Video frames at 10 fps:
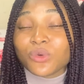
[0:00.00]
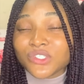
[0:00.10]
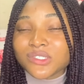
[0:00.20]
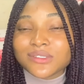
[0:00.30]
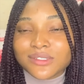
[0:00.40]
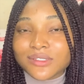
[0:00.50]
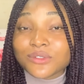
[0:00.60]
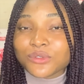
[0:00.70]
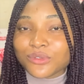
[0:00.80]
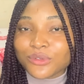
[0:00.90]
watching
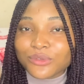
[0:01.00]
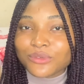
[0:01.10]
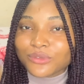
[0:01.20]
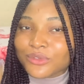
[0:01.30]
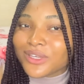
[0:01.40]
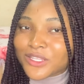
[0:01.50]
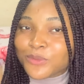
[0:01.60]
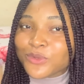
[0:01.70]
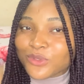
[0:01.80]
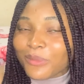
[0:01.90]
this, you know, you can
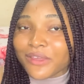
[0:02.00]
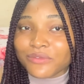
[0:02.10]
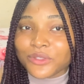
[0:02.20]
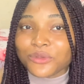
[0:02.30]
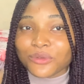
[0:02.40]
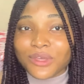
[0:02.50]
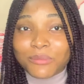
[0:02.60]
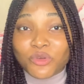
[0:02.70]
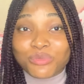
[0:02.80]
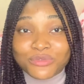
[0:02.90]
sponsor my video.
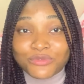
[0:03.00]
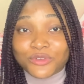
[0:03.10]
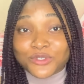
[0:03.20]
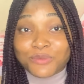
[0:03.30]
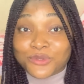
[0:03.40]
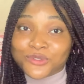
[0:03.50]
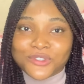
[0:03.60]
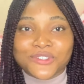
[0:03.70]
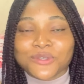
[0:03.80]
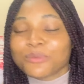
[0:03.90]
I'm open for
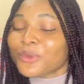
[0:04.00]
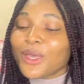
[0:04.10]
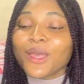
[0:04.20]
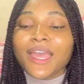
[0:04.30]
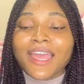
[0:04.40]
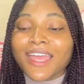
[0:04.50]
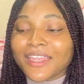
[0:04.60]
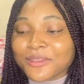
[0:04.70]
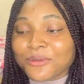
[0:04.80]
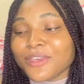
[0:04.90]
sponsorship.
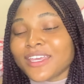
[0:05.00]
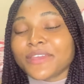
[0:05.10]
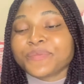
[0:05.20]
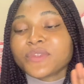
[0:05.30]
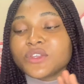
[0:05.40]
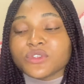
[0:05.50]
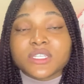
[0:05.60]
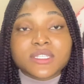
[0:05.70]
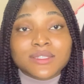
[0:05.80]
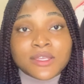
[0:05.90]
Anyway, so
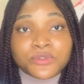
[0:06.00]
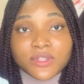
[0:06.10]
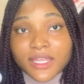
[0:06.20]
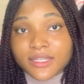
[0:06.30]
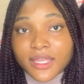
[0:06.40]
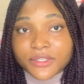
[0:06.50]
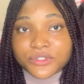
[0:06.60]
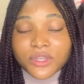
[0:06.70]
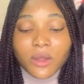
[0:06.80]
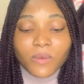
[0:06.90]
this is Sensodyne
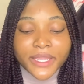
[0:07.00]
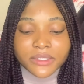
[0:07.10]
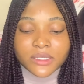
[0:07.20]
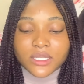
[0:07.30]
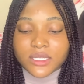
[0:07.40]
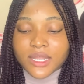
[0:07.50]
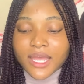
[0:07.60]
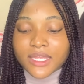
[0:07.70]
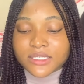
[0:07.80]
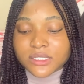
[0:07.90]
Extra Whitening,
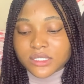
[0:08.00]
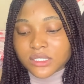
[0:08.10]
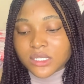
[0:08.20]
and